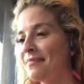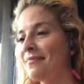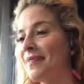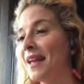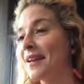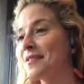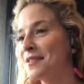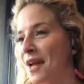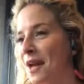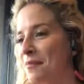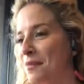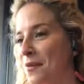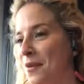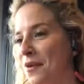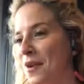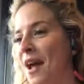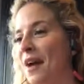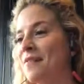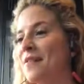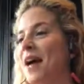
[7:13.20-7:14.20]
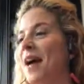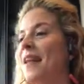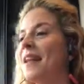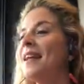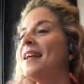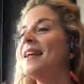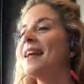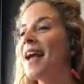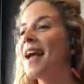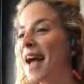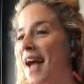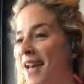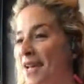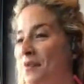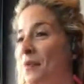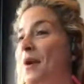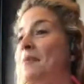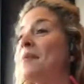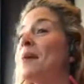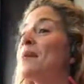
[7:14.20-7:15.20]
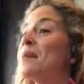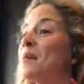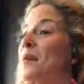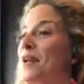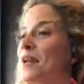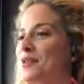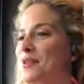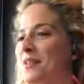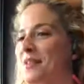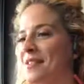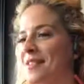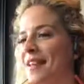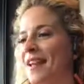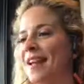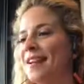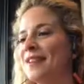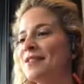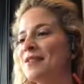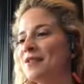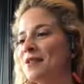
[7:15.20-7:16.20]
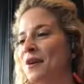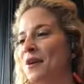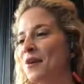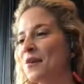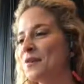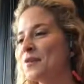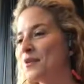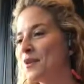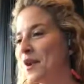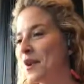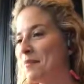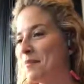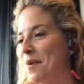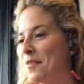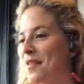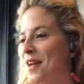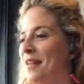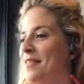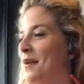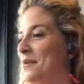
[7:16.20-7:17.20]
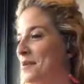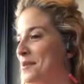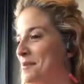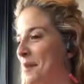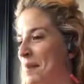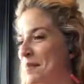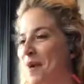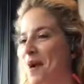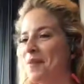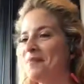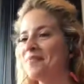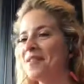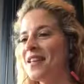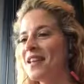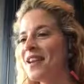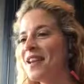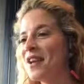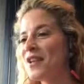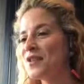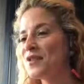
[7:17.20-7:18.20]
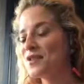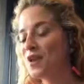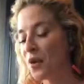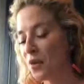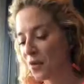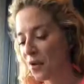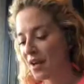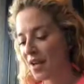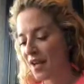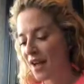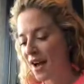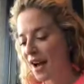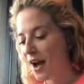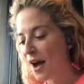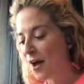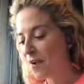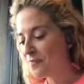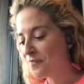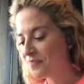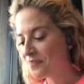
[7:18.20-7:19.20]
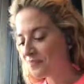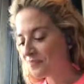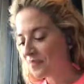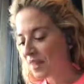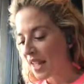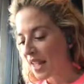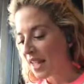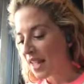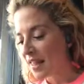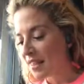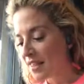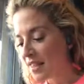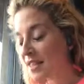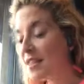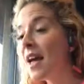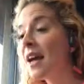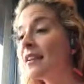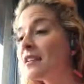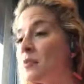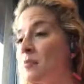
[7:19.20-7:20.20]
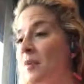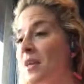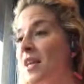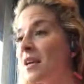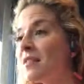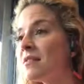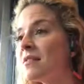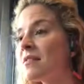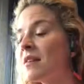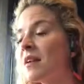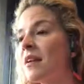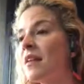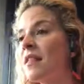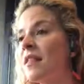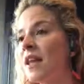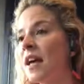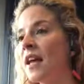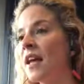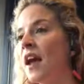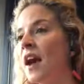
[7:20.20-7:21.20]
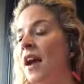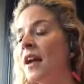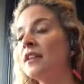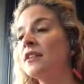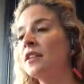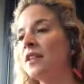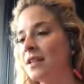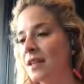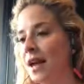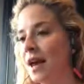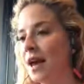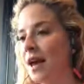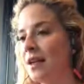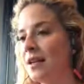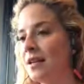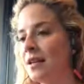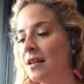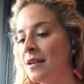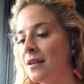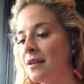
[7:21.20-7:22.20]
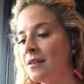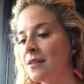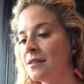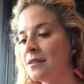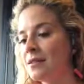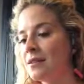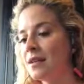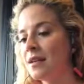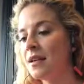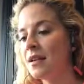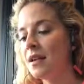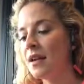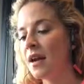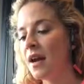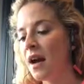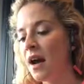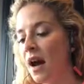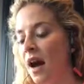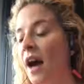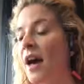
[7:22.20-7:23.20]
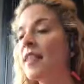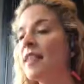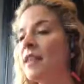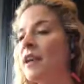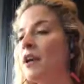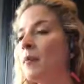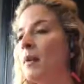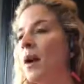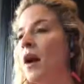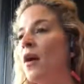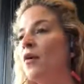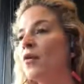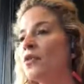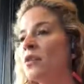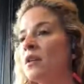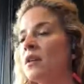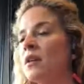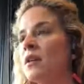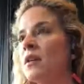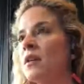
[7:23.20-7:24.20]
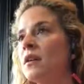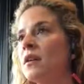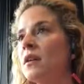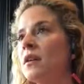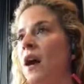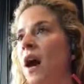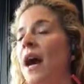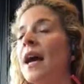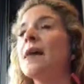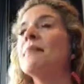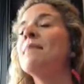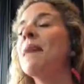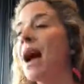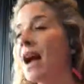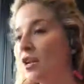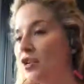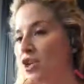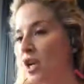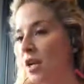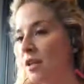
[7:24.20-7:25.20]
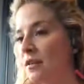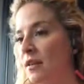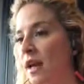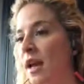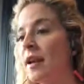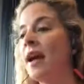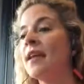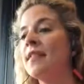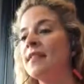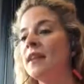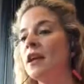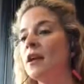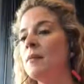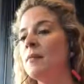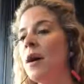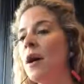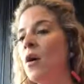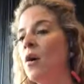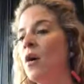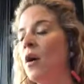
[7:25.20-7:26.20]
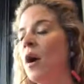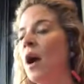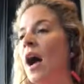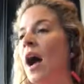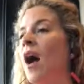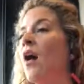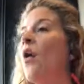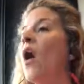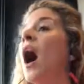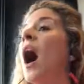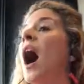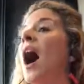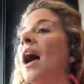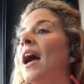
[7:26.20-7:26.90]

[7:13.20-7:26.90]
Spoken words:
Next time we won't have that. Anyway, maybe we can do this again. So sorry about that. That was my mom. So the next piece that I look at is I imagine and I think about how